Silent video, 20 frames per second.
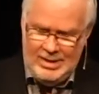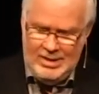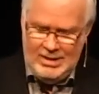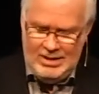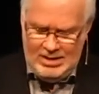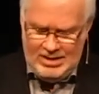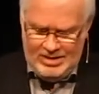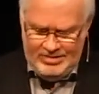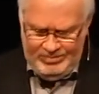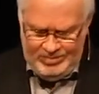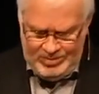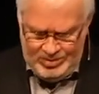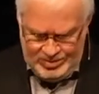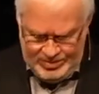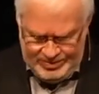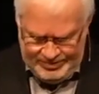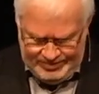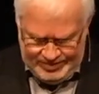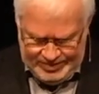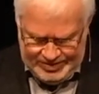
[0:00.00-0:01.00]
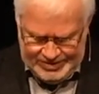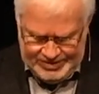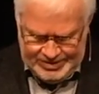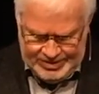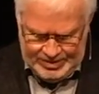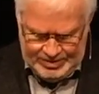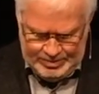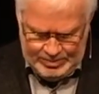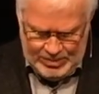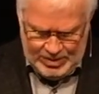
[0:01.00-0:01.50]
of
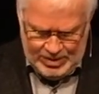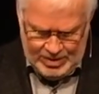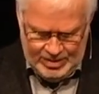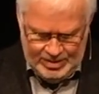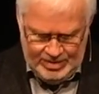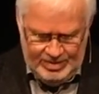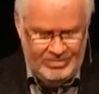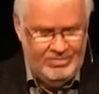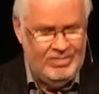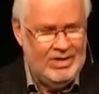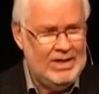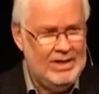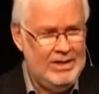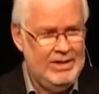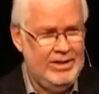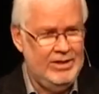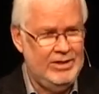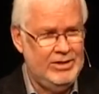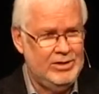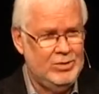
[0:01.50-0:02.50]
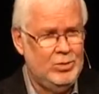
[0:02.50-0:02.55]
universal moral values.